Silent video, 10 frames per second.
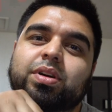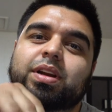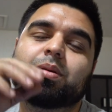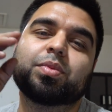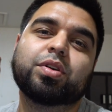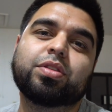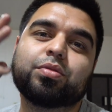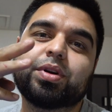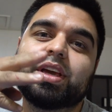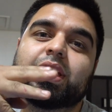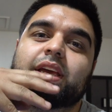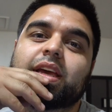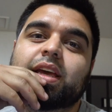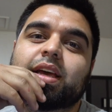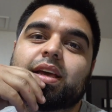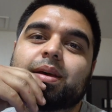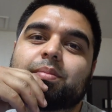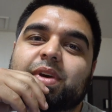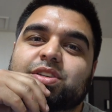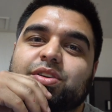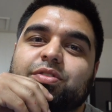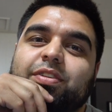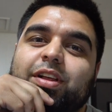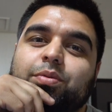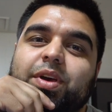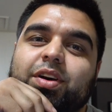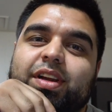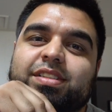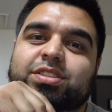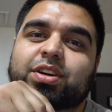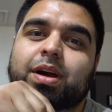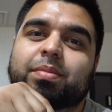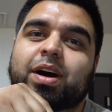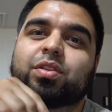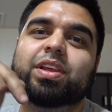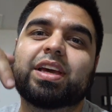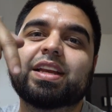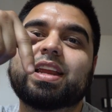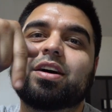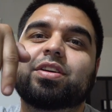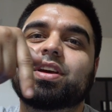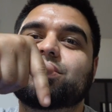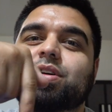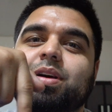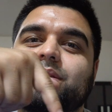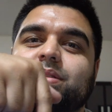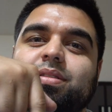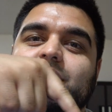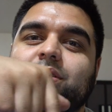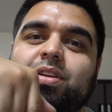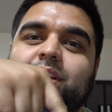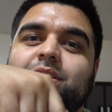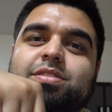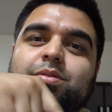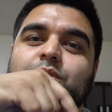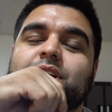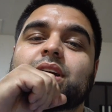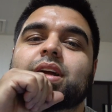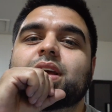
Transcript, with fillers: Number 3, make sure you follow me on Instagram. I'll link it down here, right down here somewhere.